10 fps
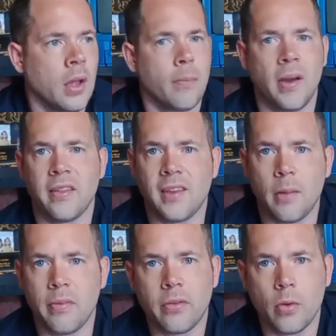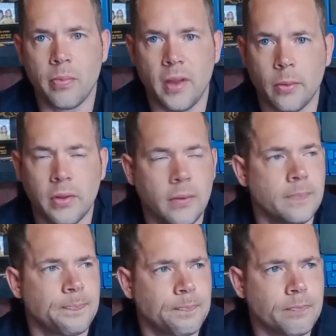by the time this comes out.
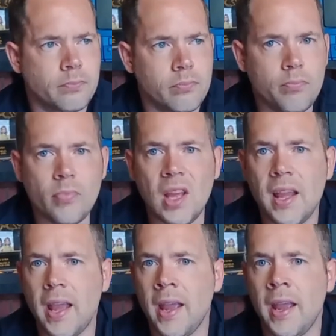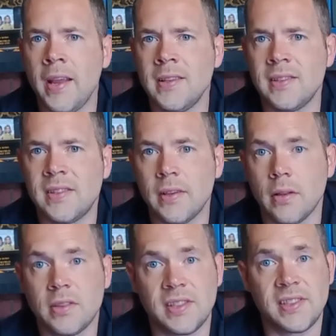And
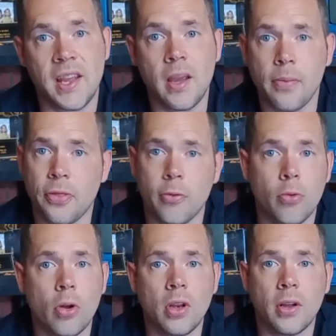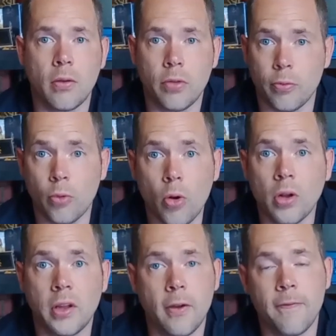to see the
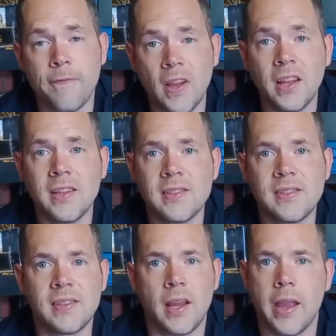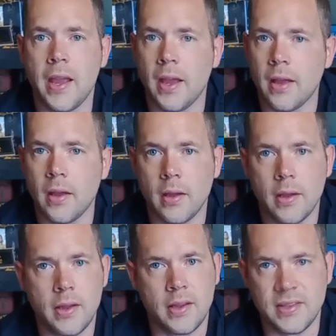rogue of villains
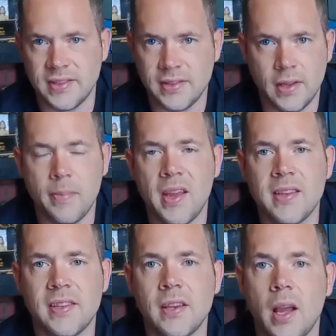is amazing.